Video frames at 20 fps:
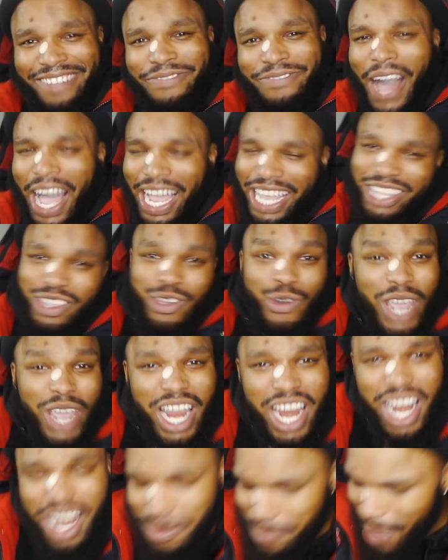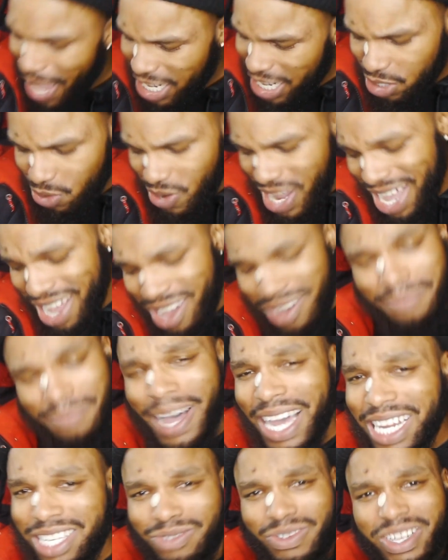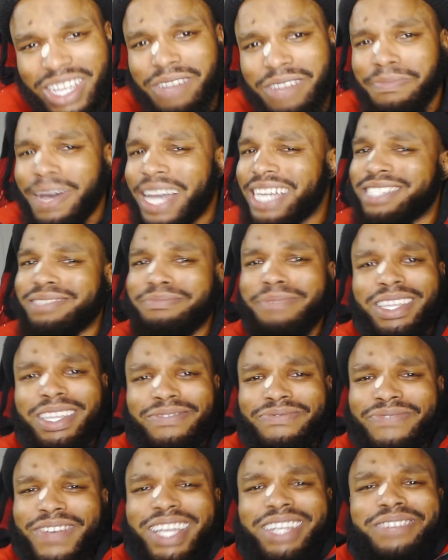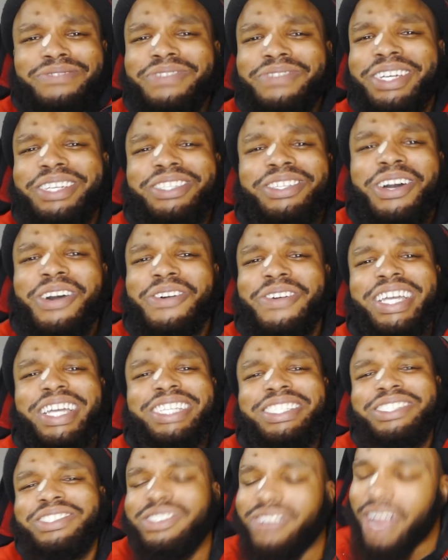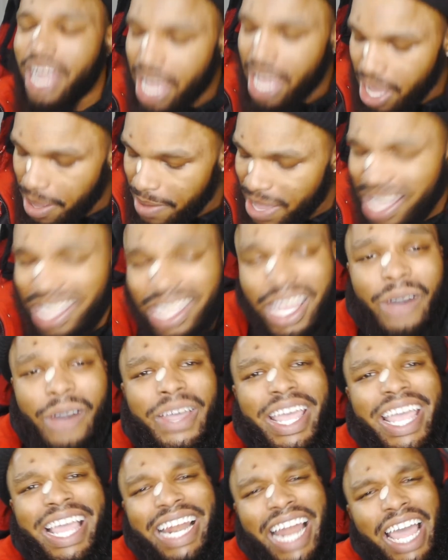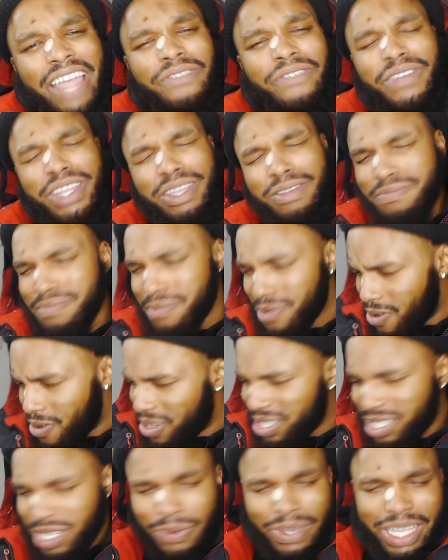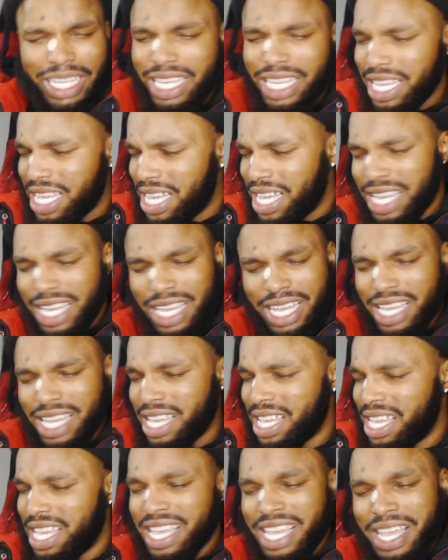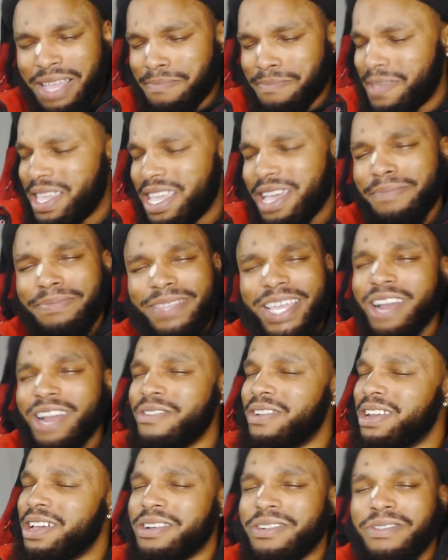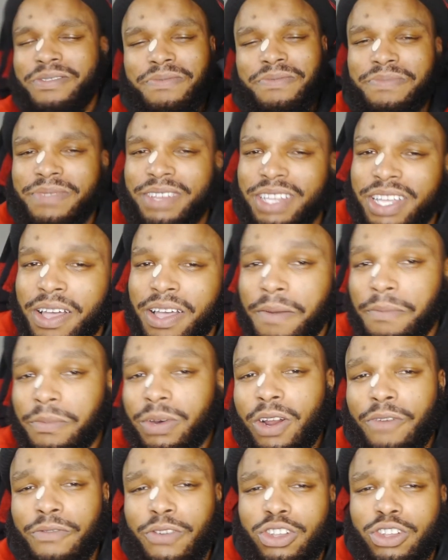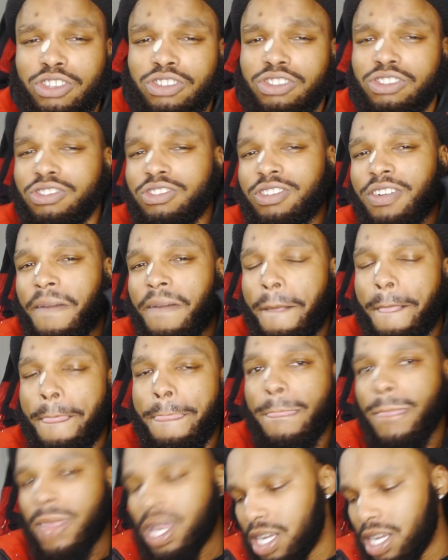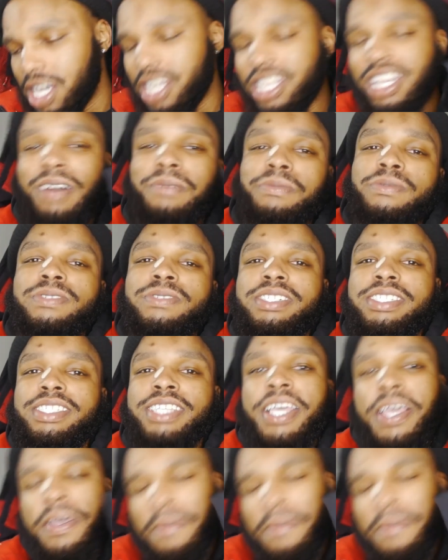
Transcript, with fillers: Fuck it, you here? You might as well, might as well, might as motherfucking well. Go ahead and subscribe. Go ahead and like for your boy so we can uh, be up there with them. Without further ado. I love y'all boys.